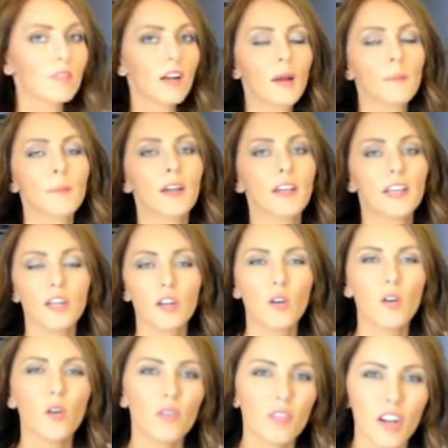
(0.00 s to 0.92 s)
I'm not going to
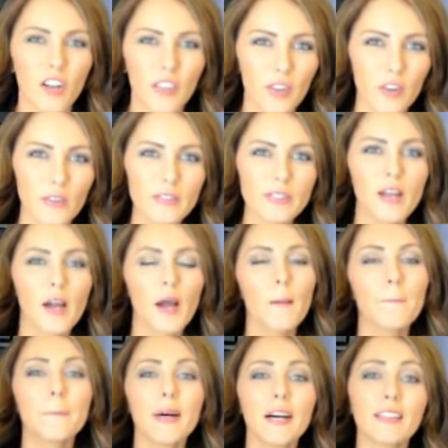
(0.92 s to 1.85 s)
go over all those,
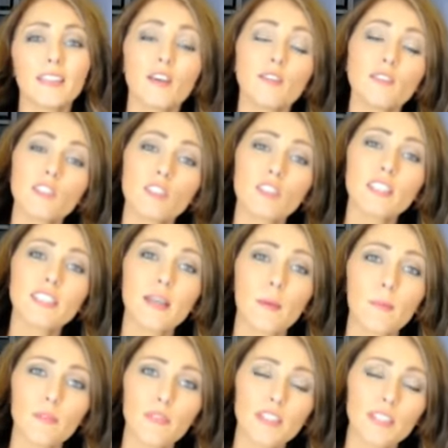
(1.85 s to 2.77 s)
but those are just
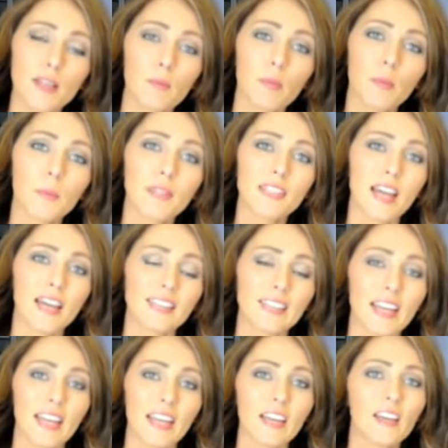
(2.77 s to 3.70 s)
some of the supplements I
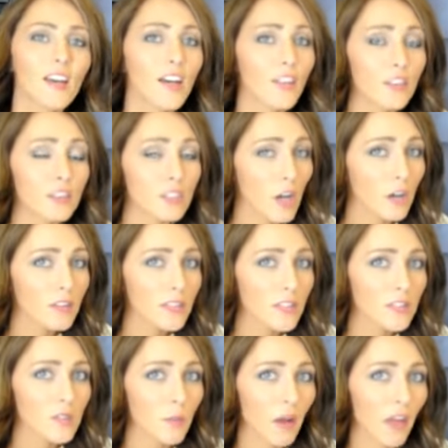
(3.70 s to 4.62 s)
take. There's also
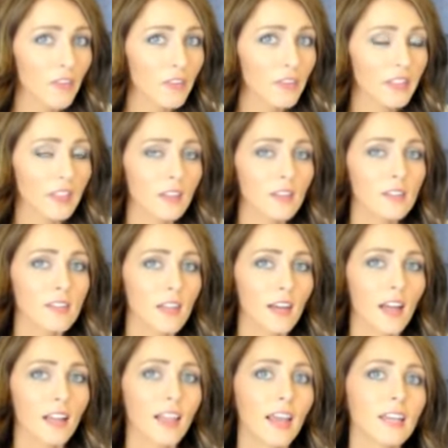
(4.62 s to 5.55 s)
some other things that
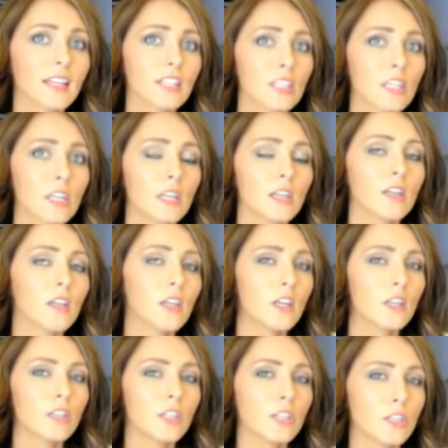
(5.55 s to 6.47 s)
I like to
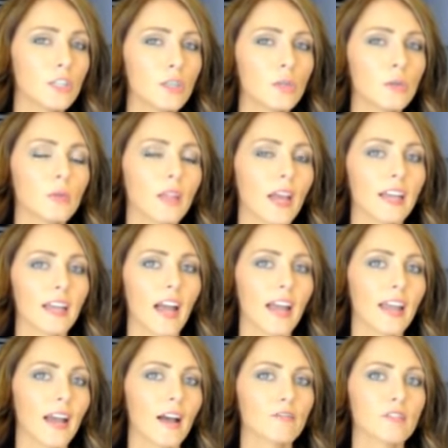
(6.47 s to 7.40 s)
do, like I
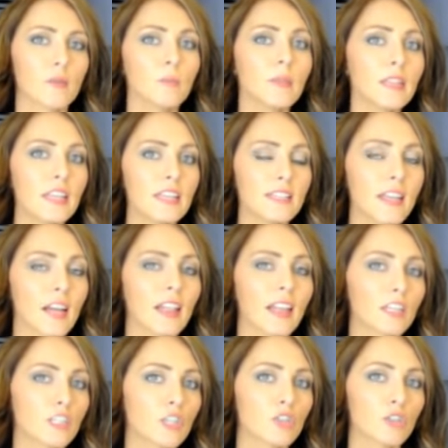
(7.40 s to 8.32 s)
have some teas I
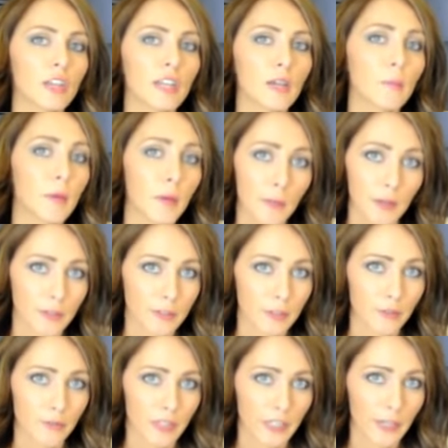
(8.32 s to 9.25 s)
like to drink. Maybe I'll
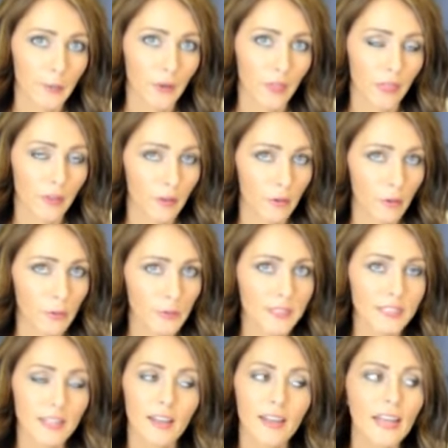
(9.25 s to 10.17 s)
do a video on
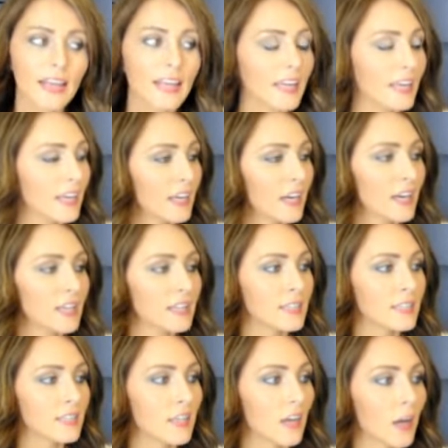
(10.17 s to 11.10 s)
those.
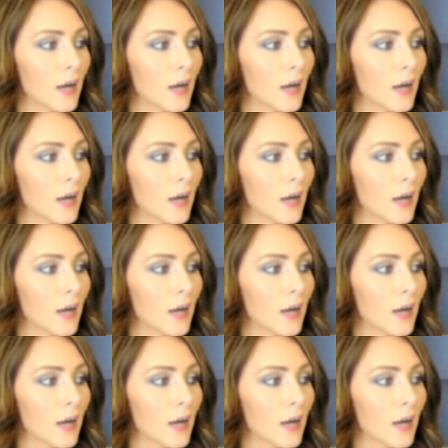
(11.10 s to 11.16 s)
And